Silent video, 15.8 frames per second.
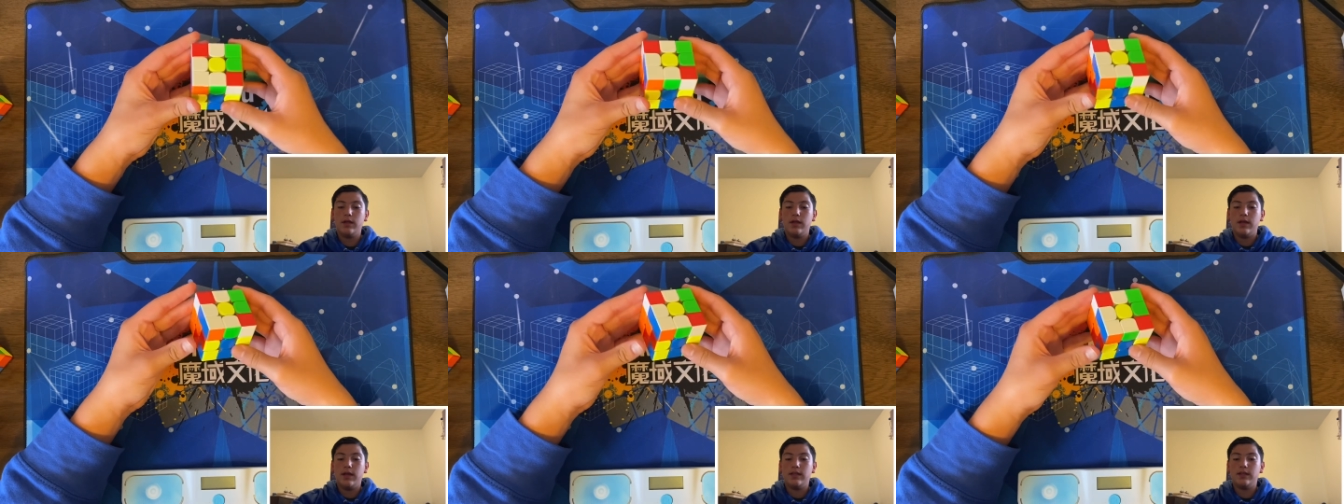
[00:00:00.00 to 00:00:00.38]

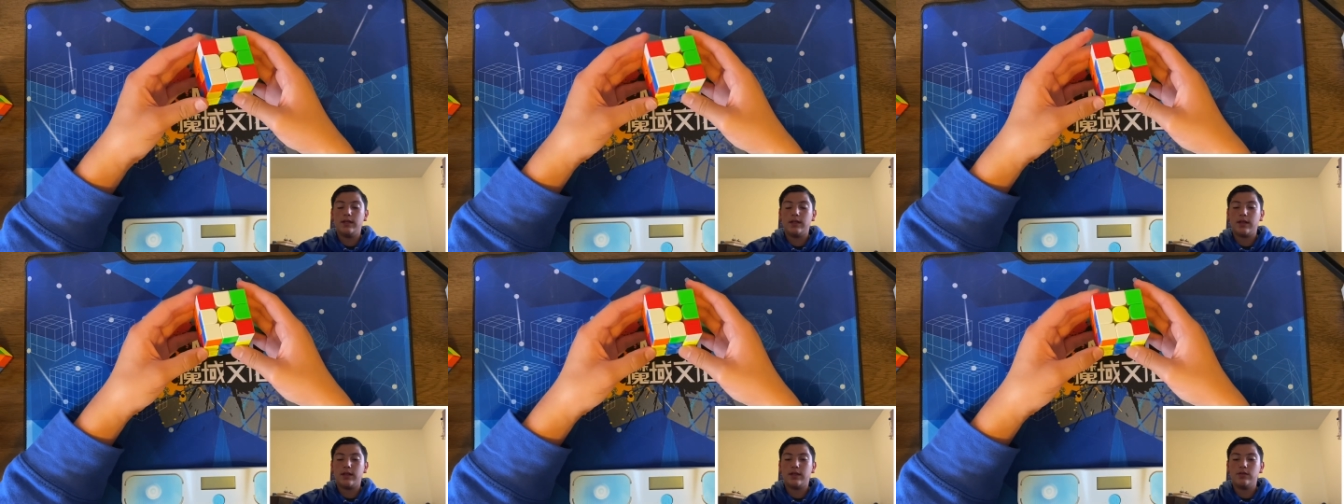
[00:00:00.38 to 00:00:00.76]
and then
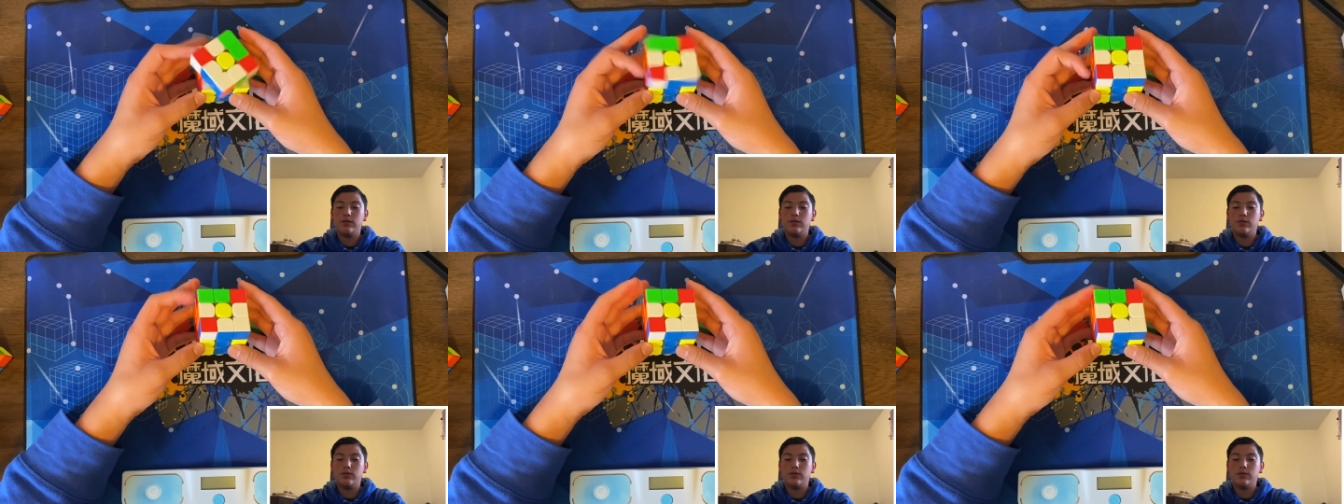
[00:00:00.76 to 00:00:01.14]
I
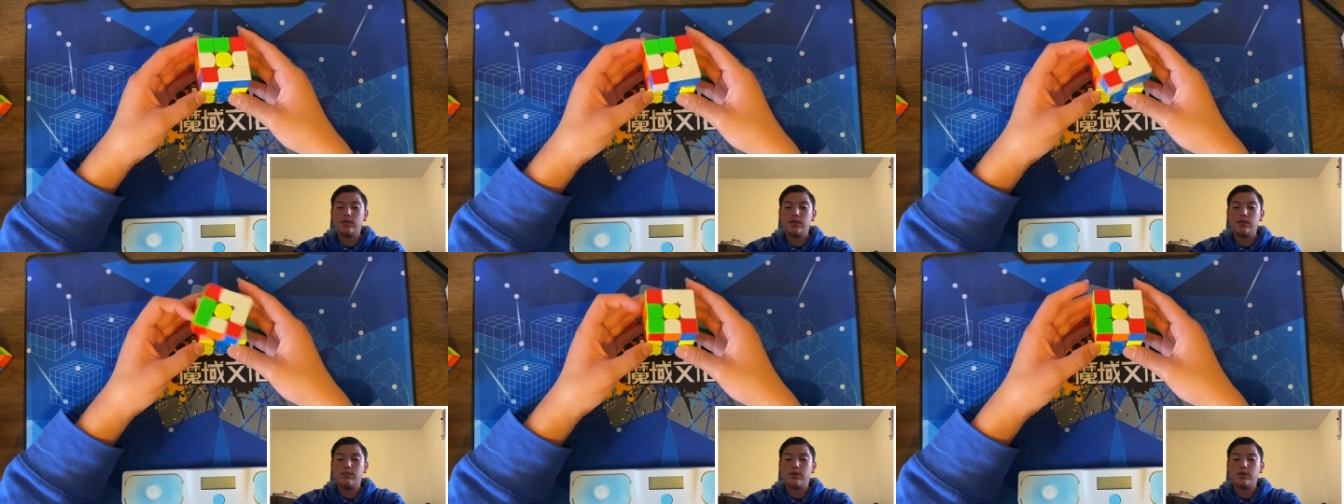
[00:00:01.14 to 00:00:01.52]
can
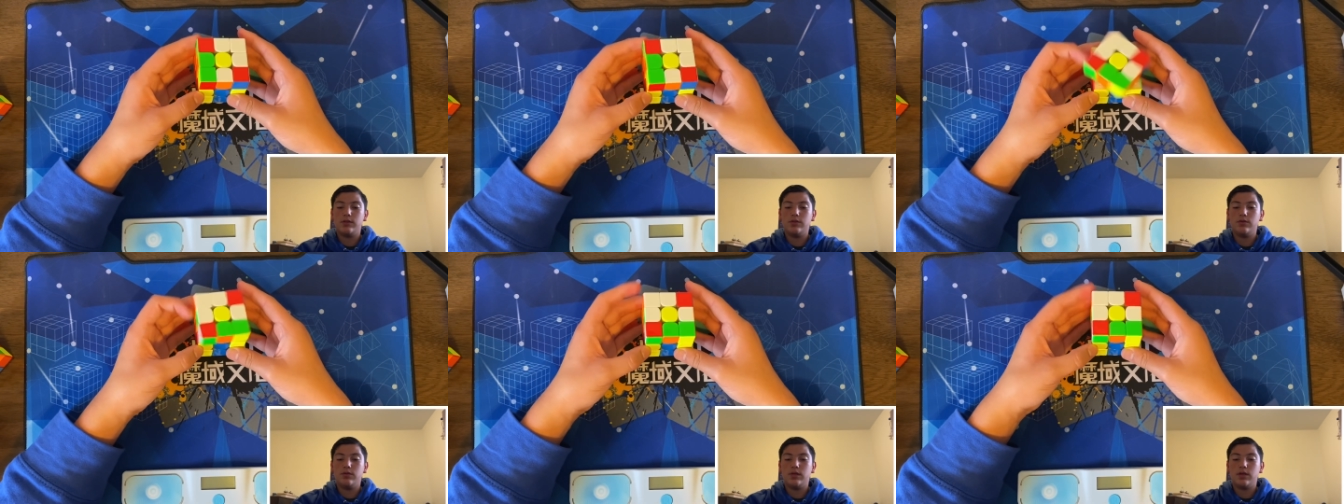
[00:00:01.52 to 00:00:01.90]
keep on
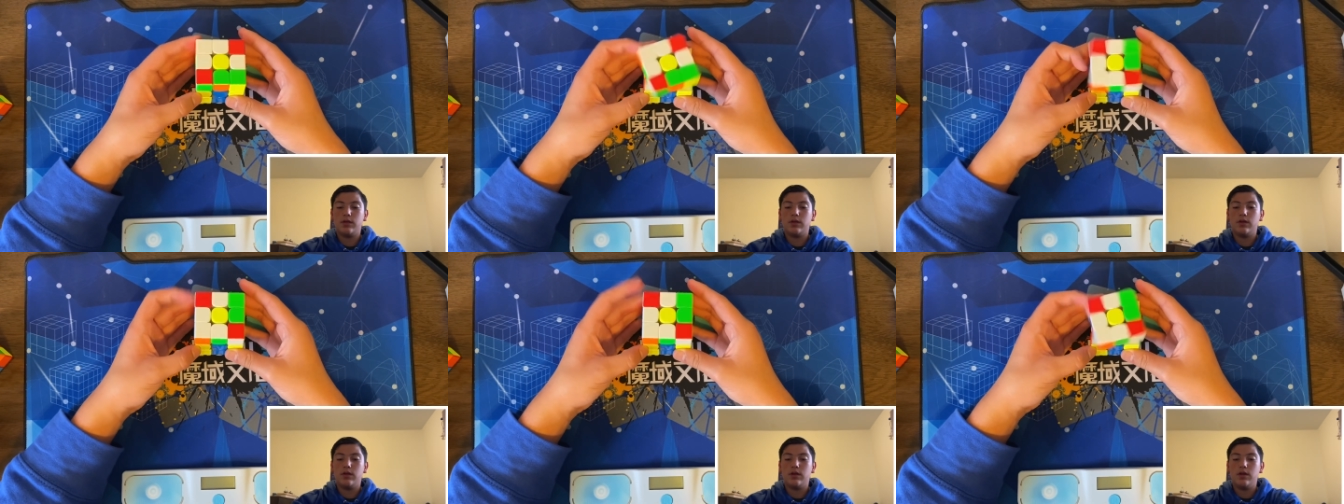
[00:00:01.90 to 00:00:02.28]
doing
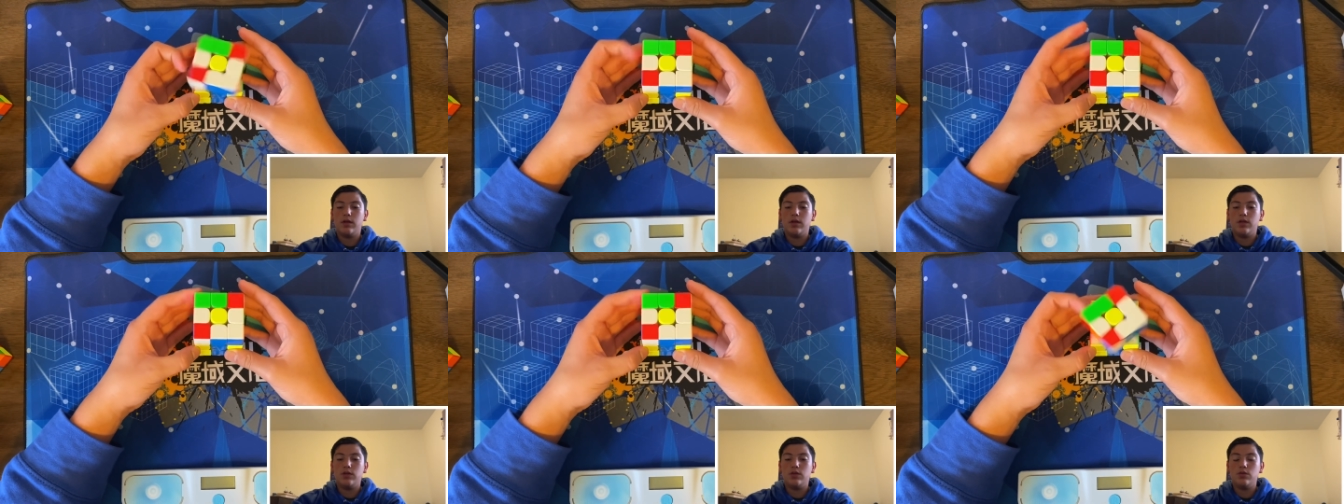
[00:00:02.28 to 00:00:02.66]

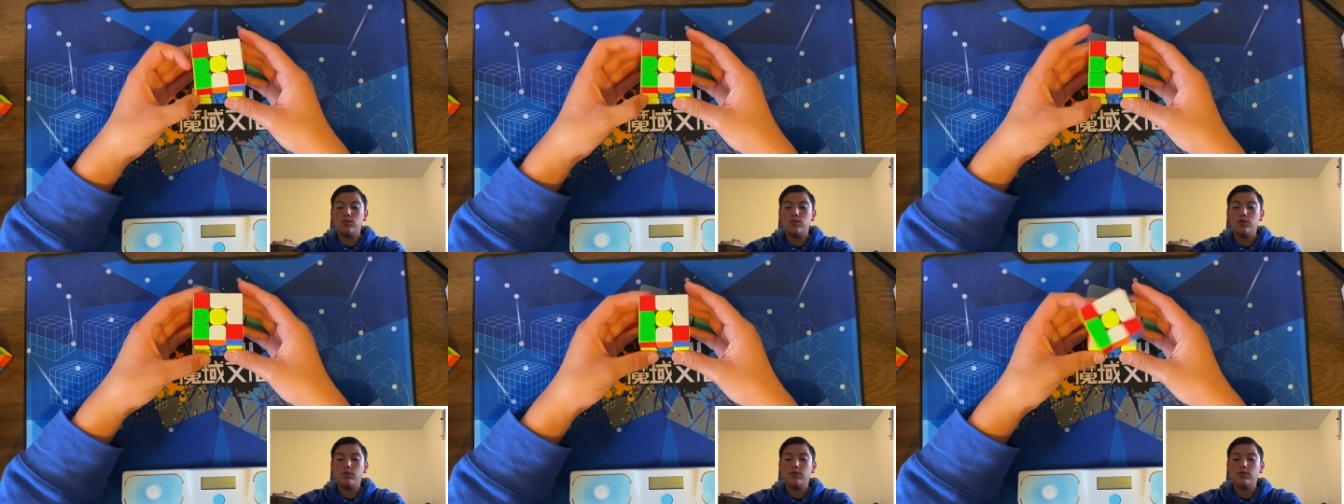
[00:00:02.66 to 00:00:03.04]
U
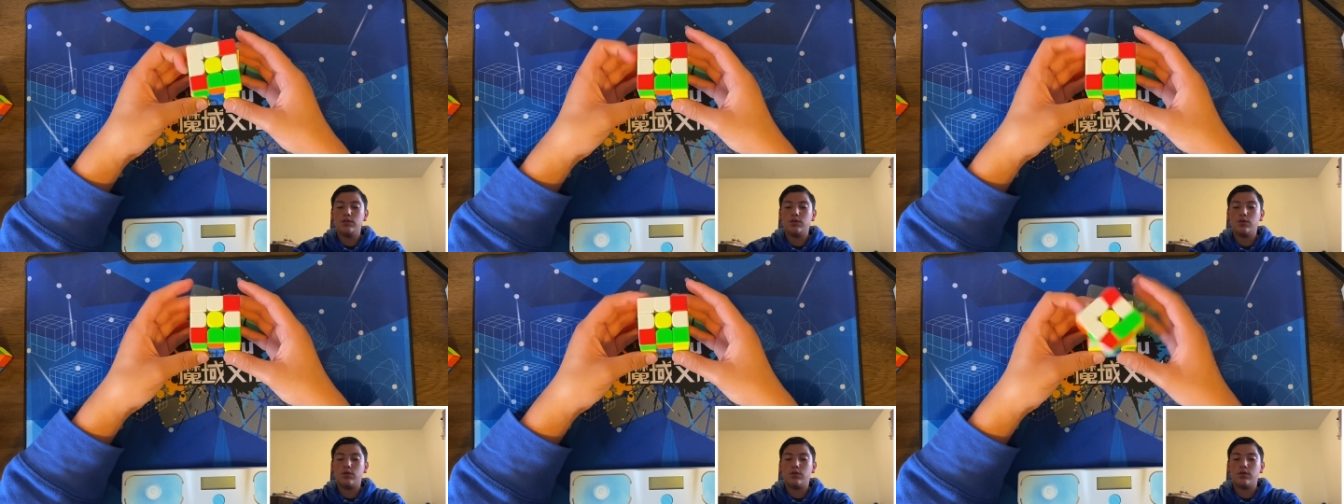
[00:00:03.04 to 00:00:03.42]
moves
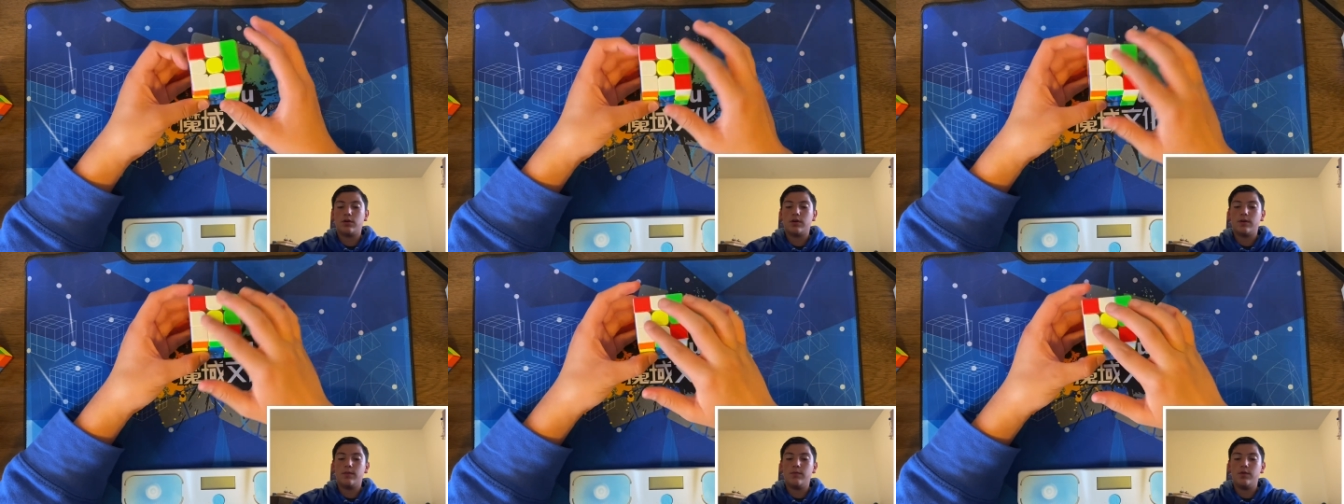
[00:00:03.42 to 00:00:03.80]
or
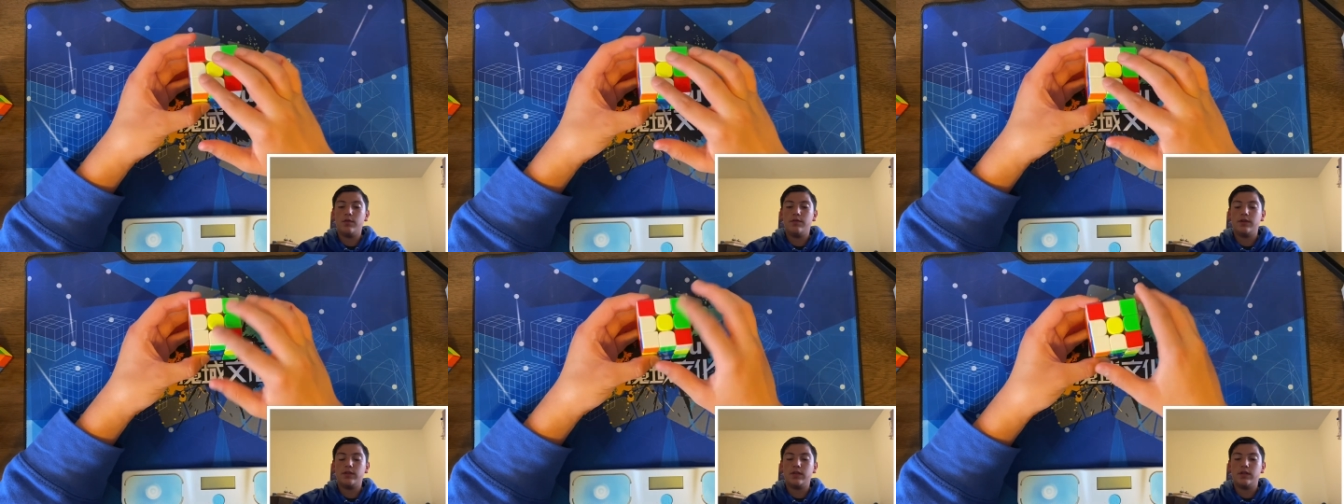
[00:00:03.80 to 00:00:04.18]

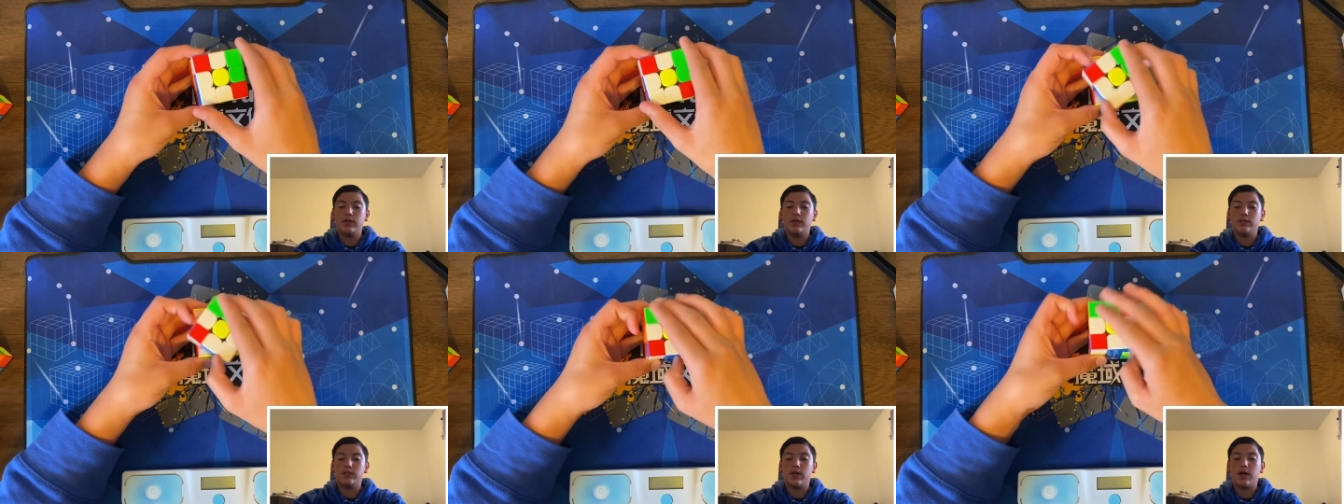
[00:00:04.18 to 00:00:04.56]
moving the
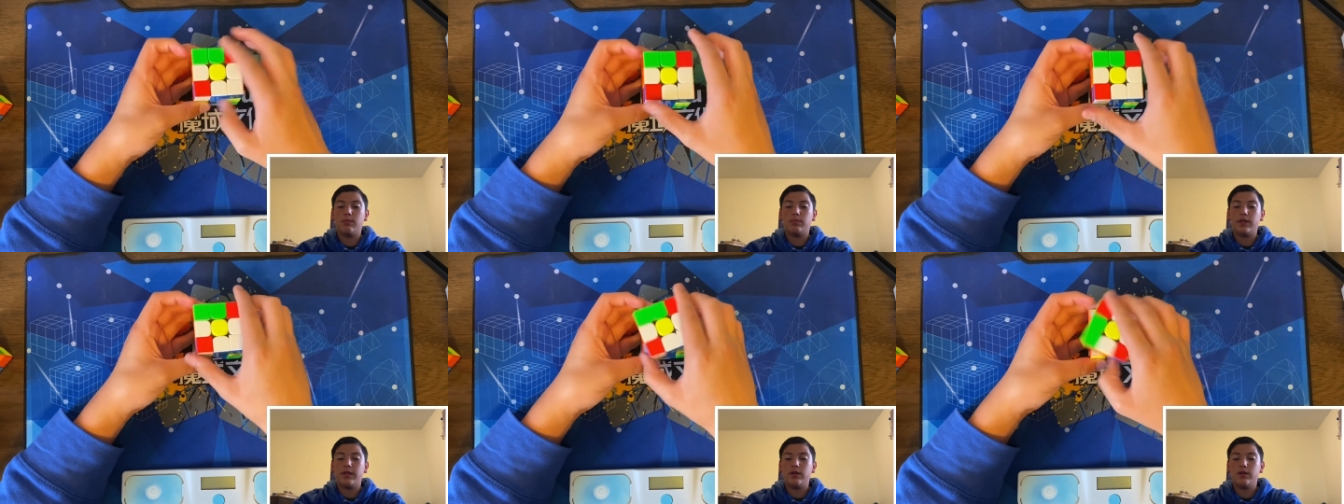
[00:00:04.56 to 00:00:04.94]
top
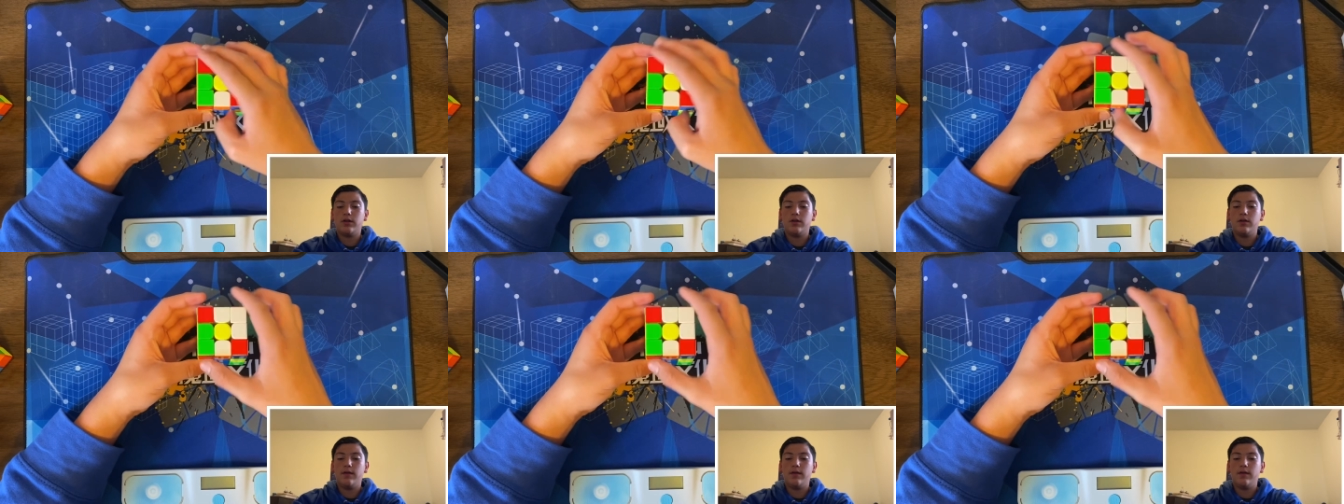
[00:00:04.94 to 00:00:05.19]
layer